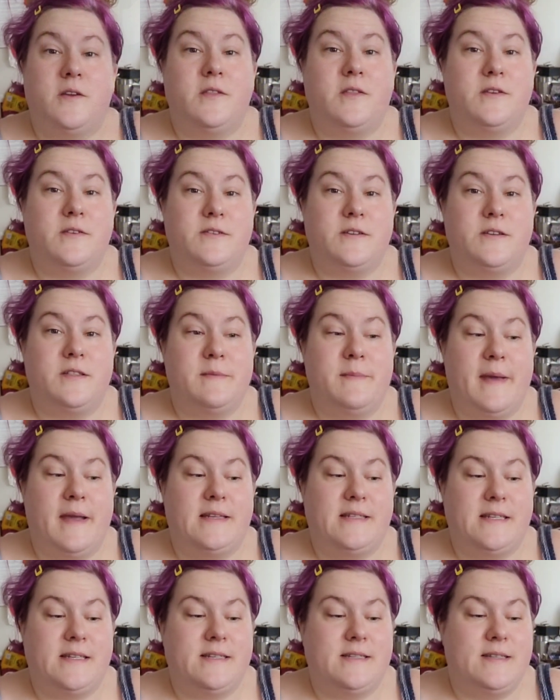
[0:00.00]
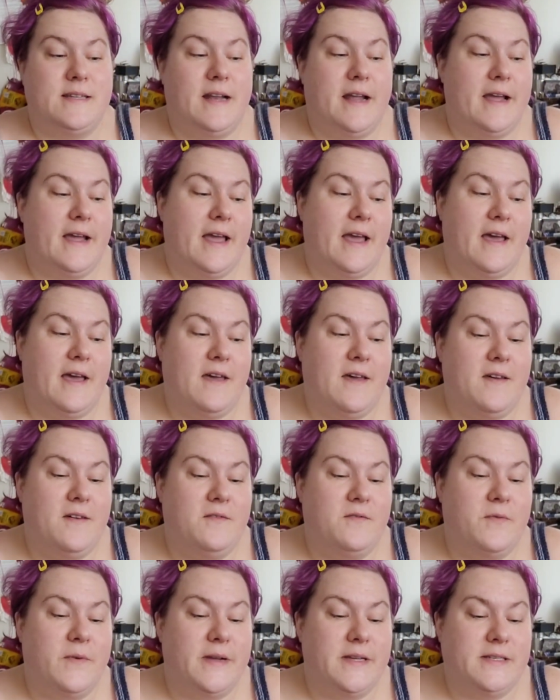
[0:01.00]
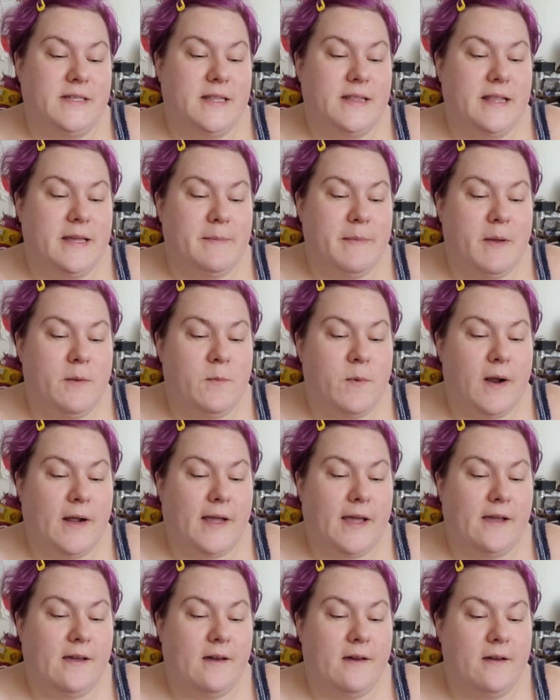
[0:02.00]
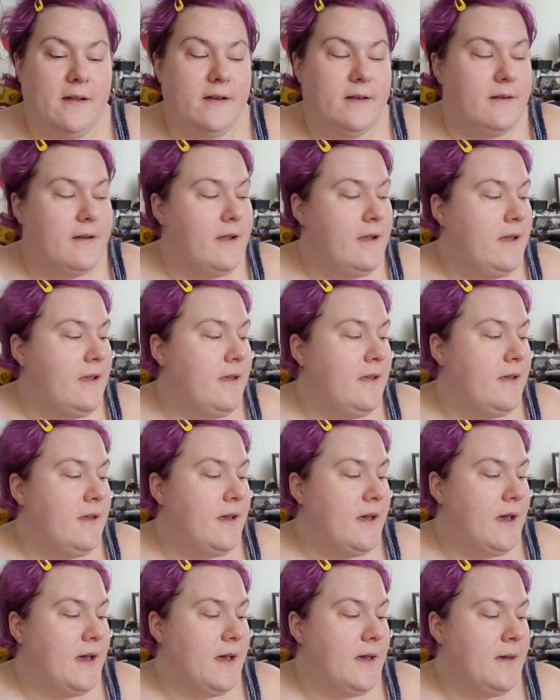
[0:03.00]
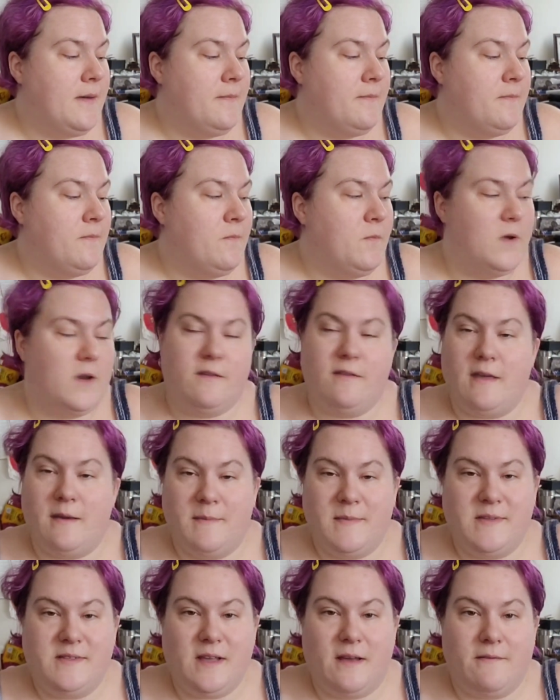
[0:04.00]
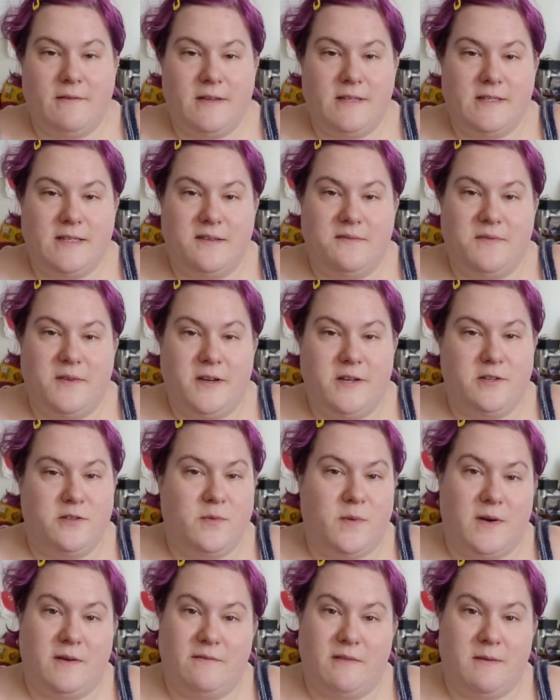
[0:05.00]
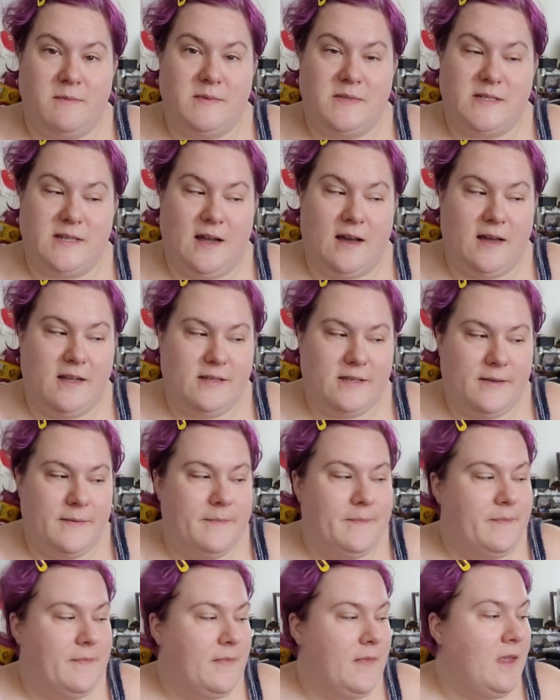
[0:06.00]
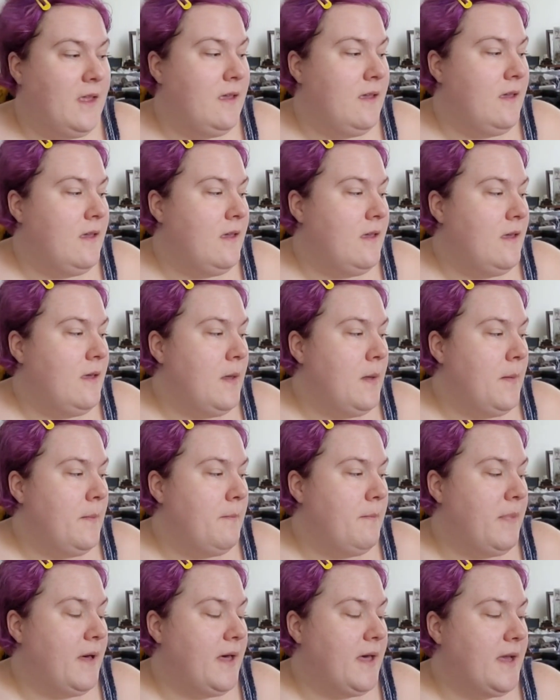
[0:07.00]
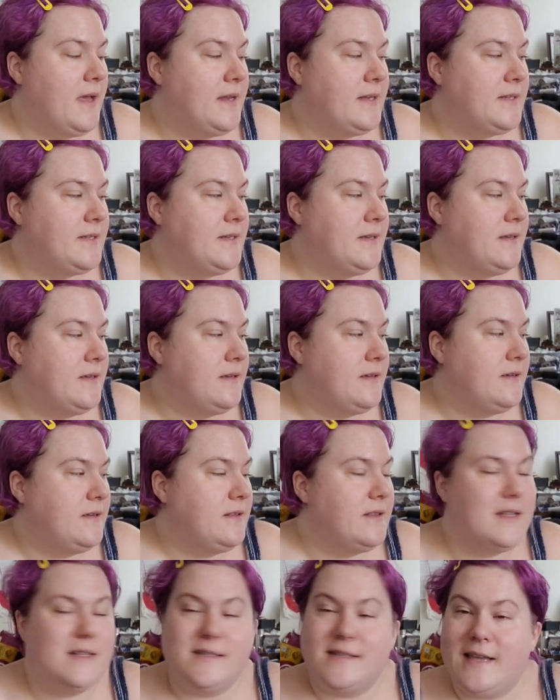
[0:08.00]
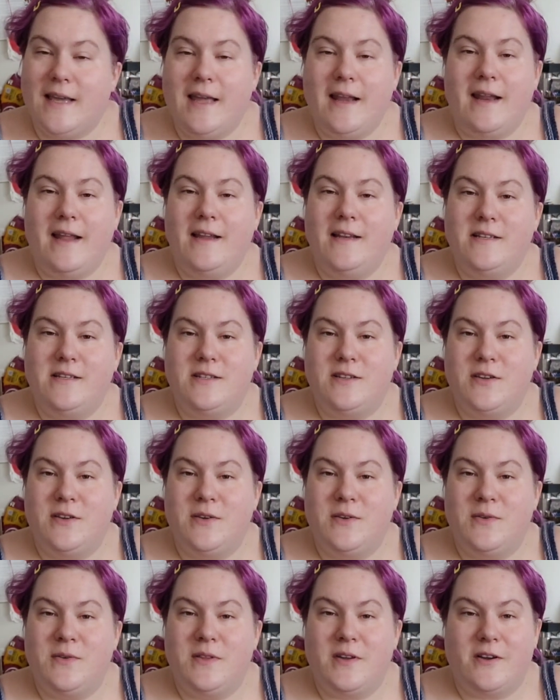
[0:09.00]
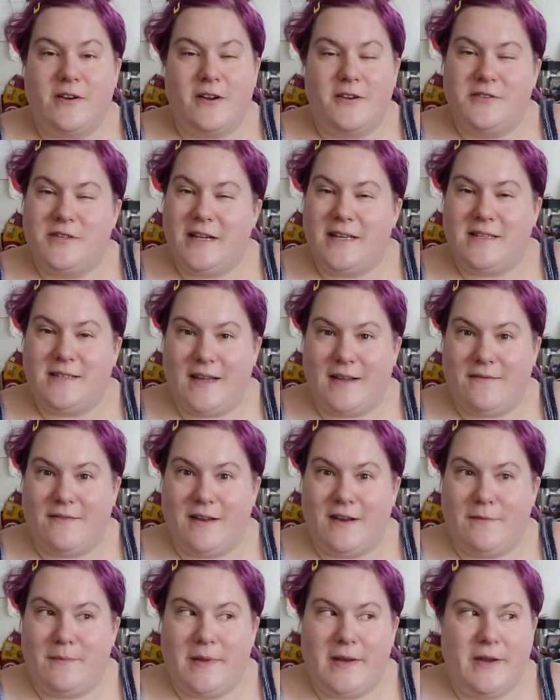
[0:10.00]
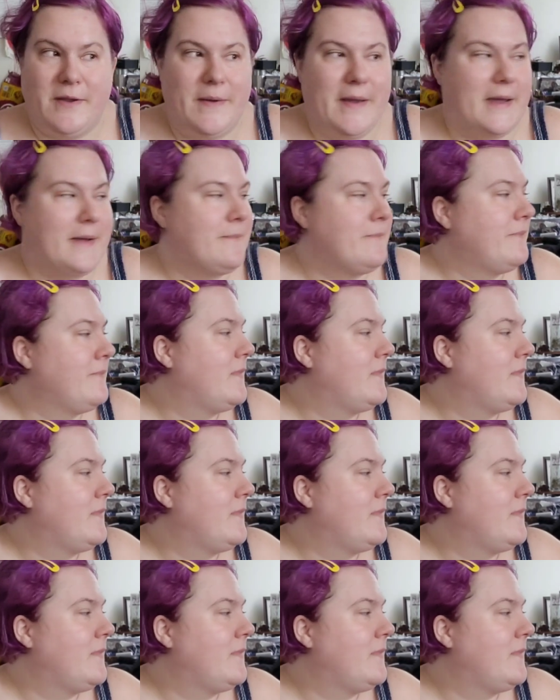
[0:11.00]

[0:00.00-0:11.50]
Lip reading: those are the paintings that I have recently been working on. One of them is obviously finished, one of them is not. But let's get into the crochet stuff that I've been doing.